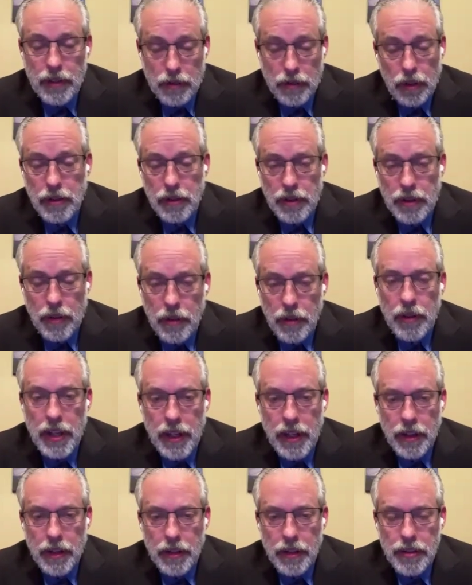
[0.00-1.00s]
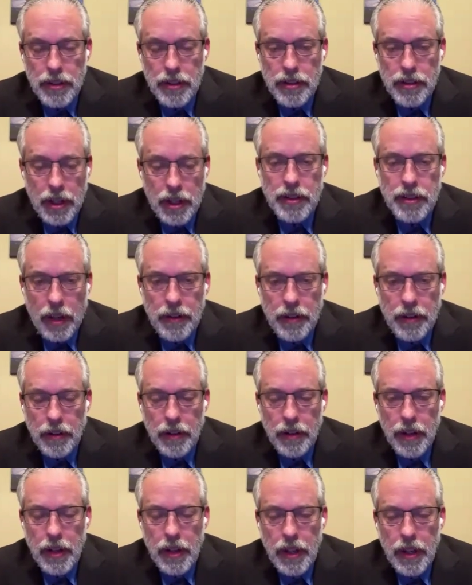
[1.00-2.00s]
close to 30 years, just
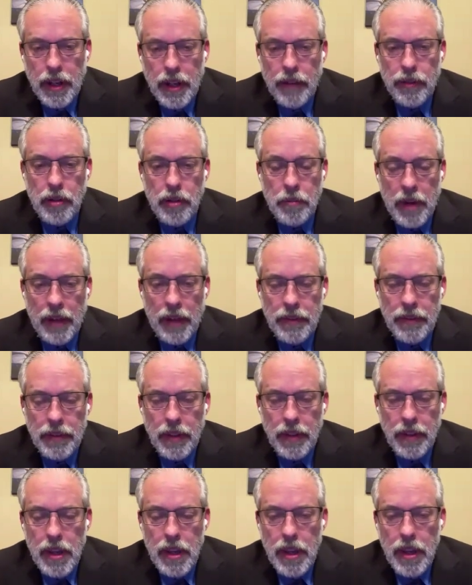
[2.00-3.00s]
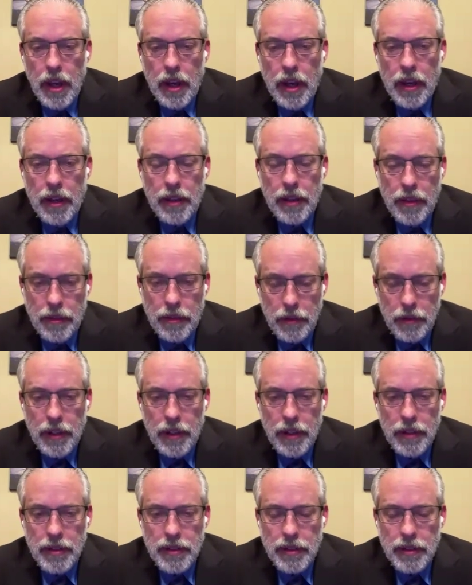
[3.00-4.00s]
under a few months.
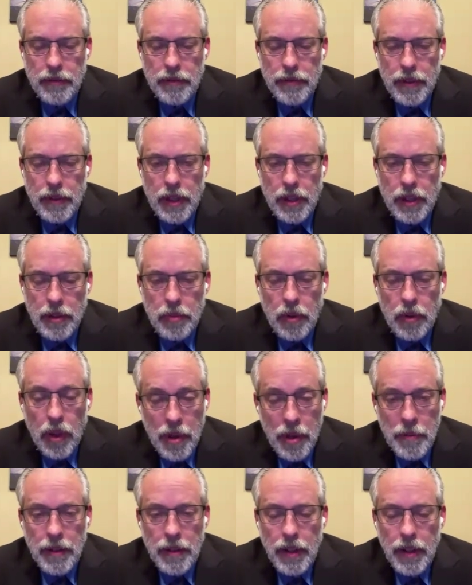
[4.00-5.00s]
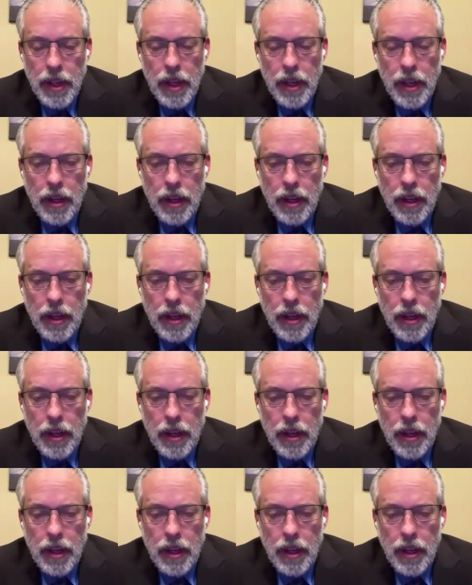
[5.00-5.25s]
30 years of employment,